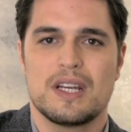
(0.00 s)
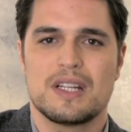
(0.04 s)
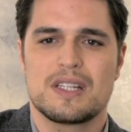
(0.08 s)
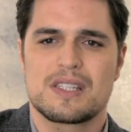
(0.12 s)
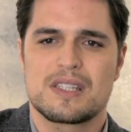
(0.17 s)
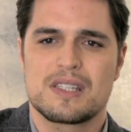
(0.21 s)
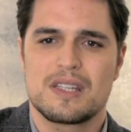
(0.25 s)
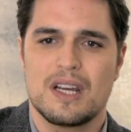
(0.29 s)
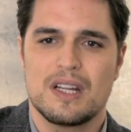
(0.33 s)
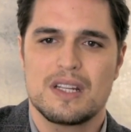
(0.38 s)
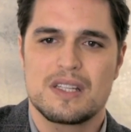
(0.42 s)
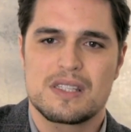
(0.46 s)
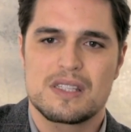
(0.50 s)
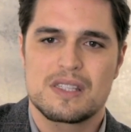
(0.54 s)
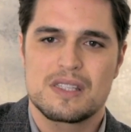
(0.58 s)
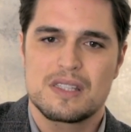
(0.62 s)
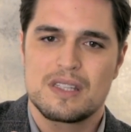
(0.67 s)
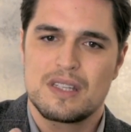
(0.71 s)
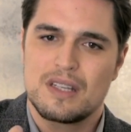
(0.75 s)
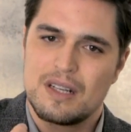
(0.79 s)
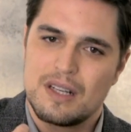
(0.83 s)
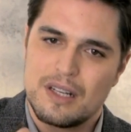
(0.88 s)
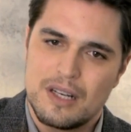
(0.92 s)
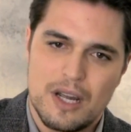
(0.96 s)
It's
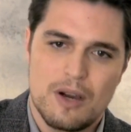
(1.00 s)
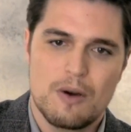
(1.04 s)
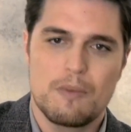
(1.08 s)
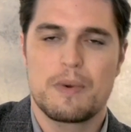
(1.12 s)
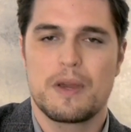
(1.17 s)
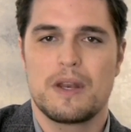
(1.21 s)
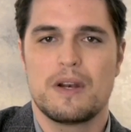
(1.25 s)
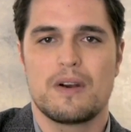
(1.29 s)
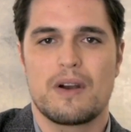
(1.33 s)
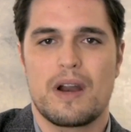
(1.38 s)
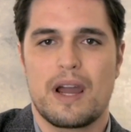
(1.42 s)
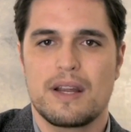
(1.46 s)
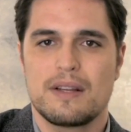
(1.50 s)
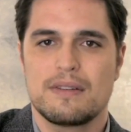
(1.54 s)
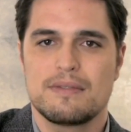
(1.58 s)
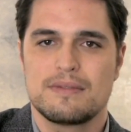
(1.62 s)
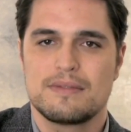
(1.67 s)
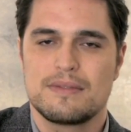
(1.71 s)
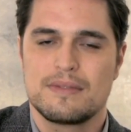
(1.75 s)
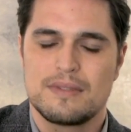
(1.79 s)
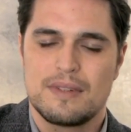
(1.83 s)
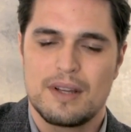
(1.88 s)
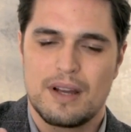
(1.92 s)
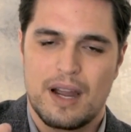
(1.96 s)
it's you know, Peter, I
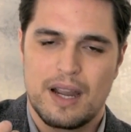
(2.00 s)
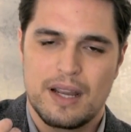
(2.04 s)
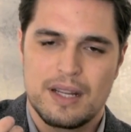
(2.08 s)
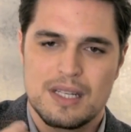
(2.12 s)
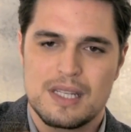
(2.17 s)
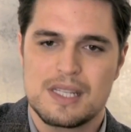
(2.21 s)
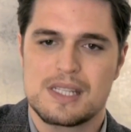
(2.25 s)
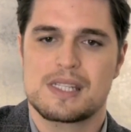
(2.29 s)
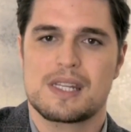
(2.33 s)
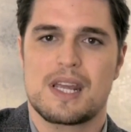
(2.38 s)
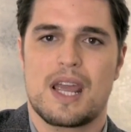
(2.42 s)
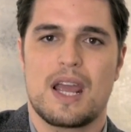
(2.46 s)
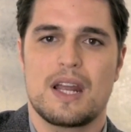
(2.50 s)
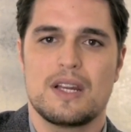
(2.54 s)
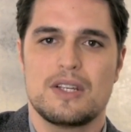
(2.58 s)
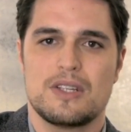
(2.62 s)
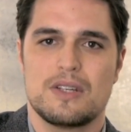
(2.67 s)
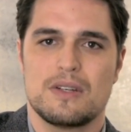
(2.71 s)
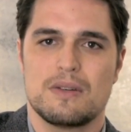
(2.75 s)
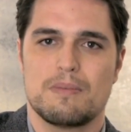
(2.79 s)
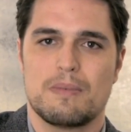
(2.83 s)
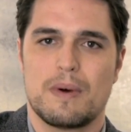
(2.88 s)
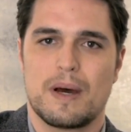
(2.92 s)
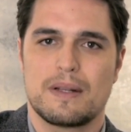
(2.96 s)
I understand
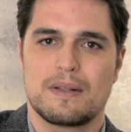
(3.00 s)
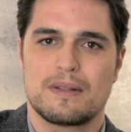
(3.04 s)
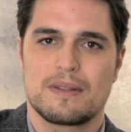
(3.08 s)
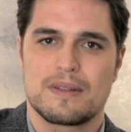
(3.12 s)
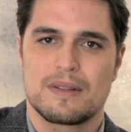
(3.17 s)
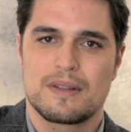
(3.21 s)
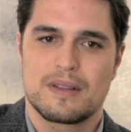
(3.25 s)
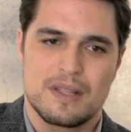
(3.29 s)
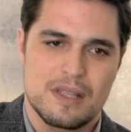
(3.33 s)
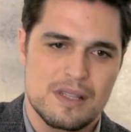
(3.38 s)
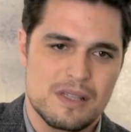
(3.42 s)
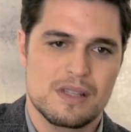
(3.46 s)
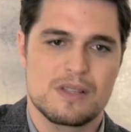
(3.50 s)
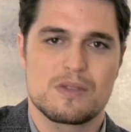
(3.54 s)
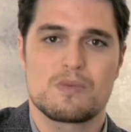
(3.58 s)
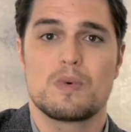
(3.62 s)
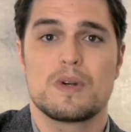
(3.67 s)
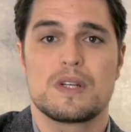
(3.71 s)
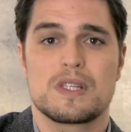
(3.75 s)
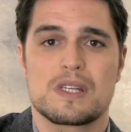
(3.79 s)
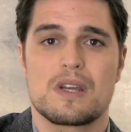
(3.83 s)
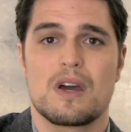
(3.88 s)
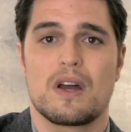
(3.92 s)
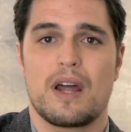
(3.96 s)
you, but this is
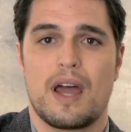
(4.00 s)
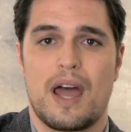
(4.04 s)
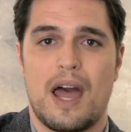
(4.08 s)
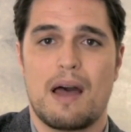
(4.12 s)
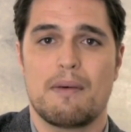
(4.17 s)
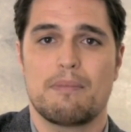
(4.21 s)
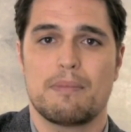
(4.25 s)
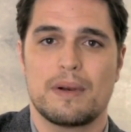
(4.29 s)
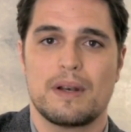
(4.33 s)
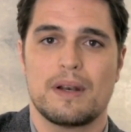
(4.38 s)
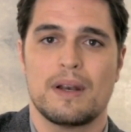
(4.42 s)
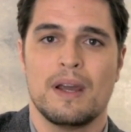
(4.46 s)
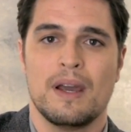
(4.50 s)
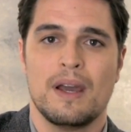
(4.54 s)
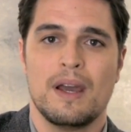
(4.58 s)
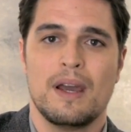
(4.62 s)
what's going to happen